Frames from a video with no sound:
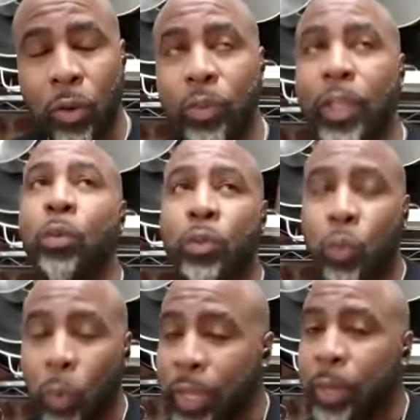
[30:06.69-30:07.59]
or that was
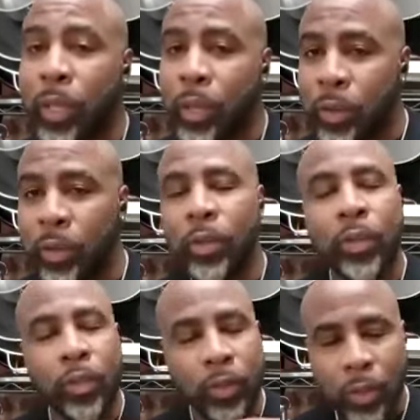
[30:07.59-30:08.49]
way up there,
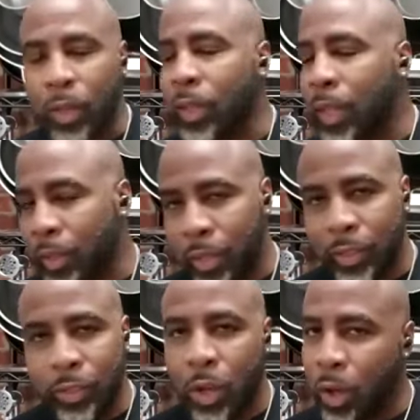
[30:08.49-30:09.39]
I think
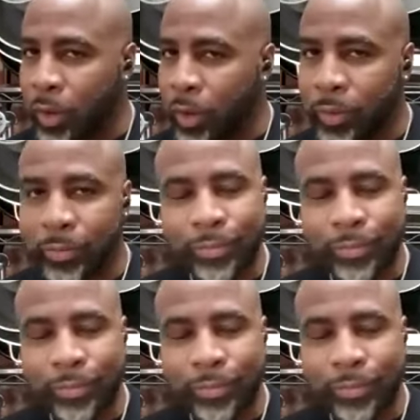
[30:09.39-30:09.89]
it's gone.